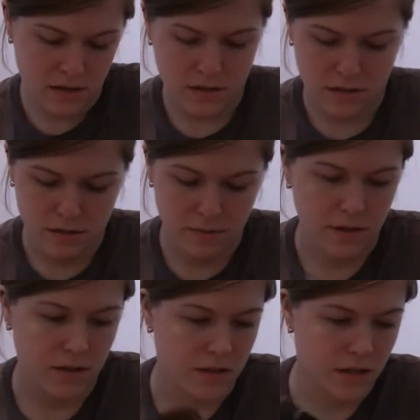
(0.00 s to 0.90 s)
It's a bit
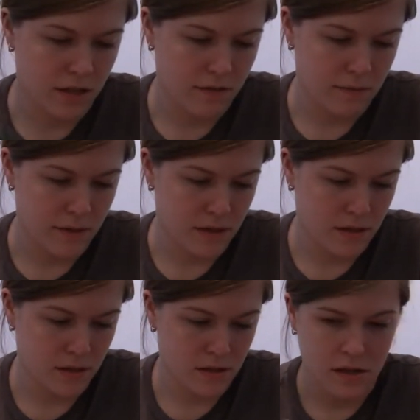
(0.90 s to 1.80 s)
shiny for me.
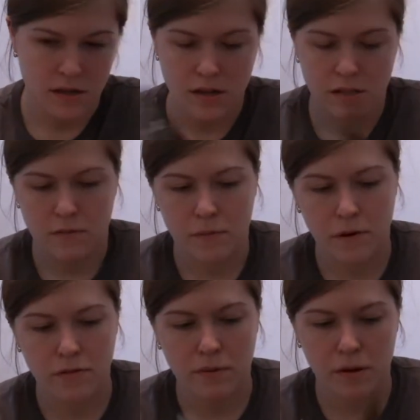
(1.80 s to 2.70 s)
Been
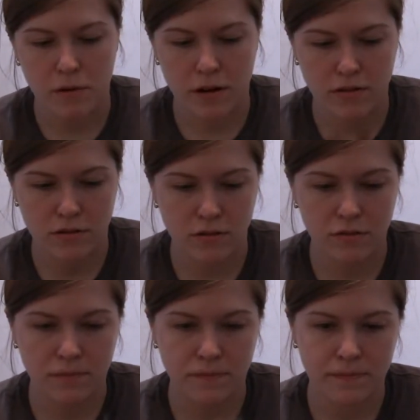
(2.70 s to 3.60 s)
published by Wildstorm.